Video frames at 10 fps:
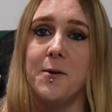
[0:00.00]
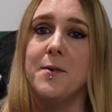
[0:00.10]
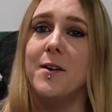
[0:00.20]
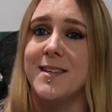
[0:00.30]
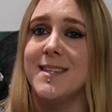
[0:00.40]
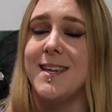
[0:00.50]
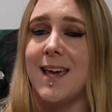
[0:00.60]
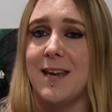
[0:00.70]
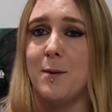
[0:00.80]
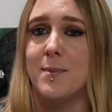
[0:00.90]

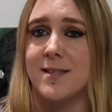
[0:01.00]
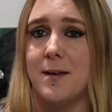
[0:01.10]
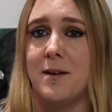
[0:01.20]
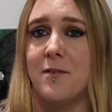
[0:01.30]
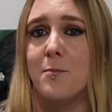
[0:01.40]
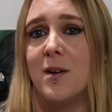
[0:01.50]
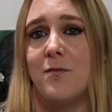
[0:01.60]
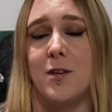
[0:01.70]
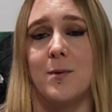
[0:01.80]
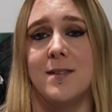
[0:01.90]
98% of my
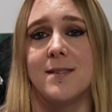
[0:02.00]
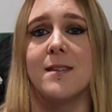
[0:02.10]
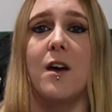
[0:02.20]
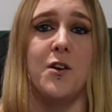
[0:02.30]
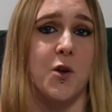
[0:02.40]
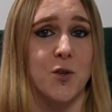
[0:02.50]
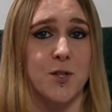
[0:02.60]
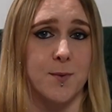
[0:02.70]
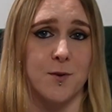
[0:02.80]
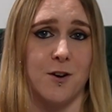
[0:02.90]
viewers are not
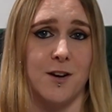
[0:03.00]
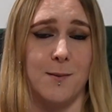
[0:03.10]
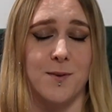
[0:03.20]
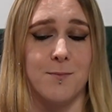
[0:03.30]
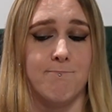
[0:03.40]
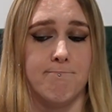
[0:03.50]
subscribed?